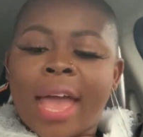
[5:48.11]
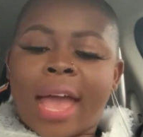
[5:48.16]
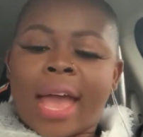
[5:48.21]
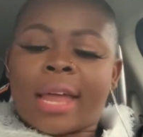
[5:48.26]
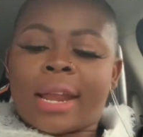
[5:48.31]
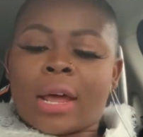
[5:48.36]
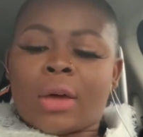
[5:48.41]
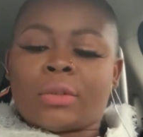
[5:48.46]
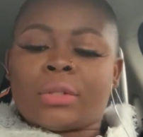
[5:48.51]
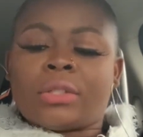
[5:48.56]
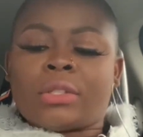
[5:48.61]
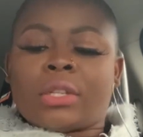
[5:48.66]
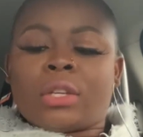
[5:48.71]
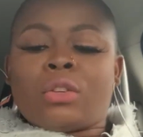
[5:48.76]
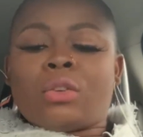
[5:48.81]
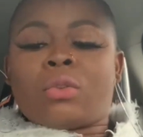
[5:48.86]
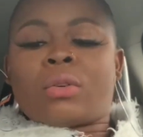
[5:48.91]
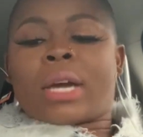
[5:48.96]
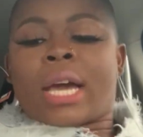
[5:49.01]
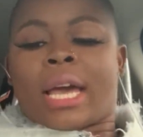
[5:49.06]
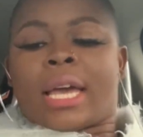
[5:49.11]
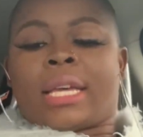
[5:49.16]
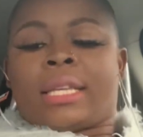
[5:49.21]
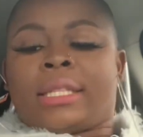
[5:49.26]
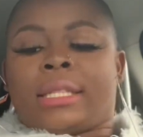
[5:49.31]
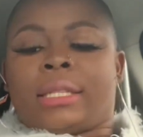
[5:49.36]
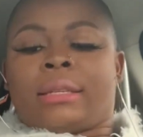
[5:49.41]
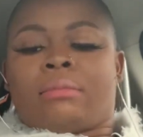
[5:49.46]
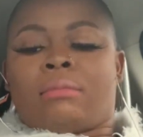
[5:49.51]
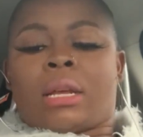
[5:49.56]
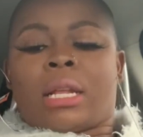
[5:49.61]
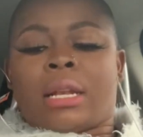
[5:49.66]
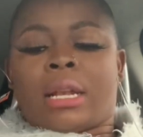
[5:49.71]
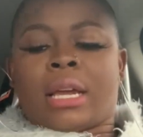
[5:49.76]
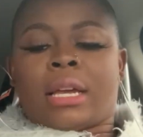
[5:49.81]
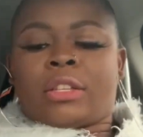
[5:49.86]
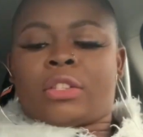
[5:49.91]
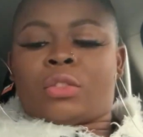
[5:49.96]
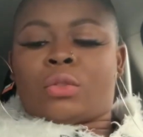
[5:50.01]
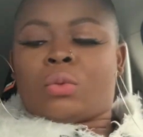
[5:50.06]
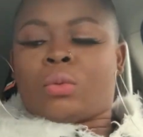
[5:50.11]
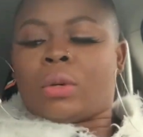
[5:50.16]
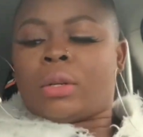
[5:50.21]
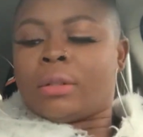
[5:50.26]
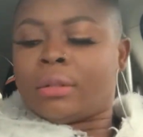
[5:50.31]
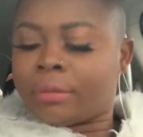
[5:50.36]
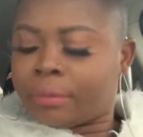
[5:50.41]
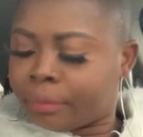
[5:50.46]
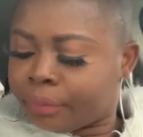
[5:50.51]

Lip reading: and I'll see you guys in my next one.